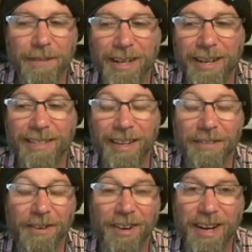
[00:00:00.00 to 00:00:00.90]
and I think
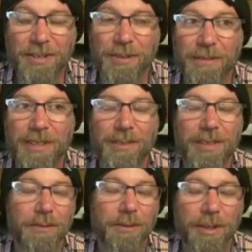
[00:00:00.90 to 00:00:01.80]
if they're honest with themselves,
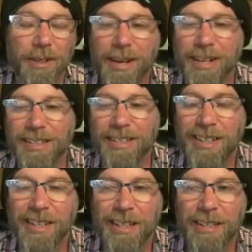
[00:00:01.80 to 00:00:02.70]
they would realize,
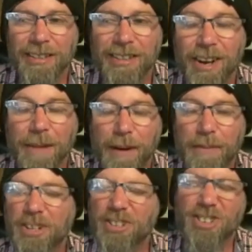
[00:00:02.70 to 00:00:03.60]
no, I
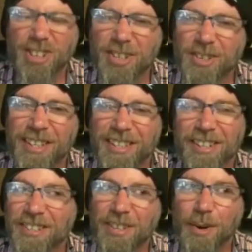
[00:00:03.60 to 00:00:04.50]
probably should do this. I
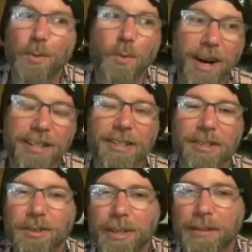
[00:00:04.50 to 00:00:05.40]
just don't want to
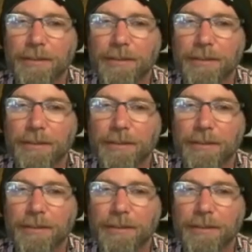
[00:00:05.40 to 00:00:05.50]
do it.